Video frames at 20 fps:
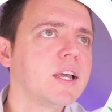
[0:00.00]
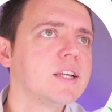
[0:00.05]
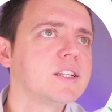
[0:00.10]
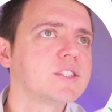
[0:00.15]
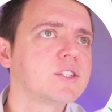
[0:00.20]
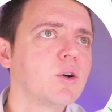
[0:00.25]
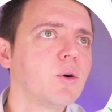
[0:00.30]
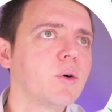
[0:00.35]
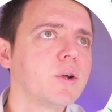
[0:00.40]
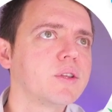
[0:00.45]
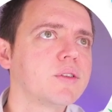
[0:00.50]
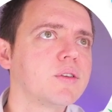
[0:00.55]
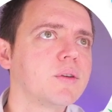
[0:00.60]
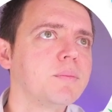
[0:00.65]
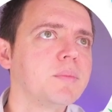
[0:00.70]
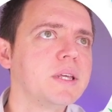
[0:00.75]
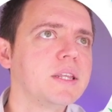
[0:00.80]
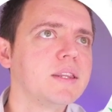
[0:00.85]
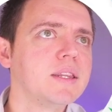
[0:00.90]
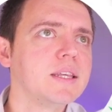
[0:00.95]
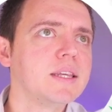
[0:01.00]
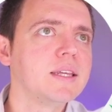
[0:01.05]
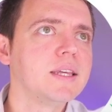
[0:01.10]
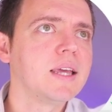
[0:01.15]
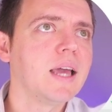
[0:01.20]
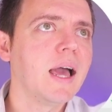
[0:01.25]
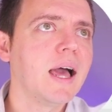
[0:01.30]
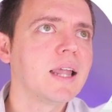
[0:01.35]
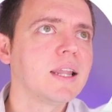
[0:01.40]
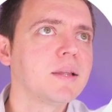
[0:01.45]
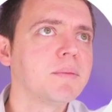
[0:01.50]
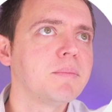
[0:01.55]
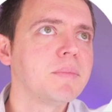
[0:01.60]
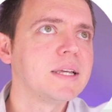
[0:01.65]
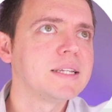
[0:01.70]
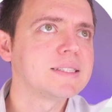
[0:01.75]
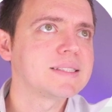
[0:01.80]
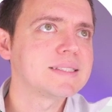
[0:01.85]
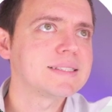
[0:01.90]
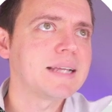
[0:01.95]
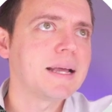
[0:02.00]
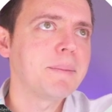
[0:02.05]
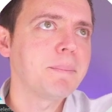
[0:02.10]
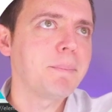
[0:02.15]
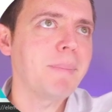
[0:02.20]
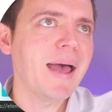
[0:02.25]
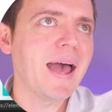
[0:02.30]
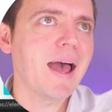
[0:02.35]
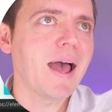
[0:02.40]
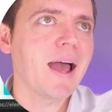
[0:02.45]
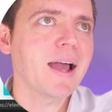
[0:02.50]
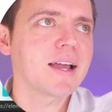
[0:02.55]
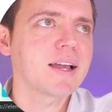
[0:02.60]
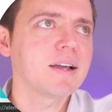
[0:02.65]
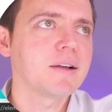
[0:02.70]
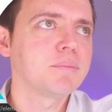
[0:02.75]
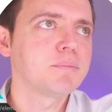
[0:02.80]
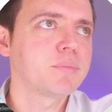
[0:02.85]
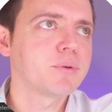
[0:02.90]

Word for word: is going to be the Element Pack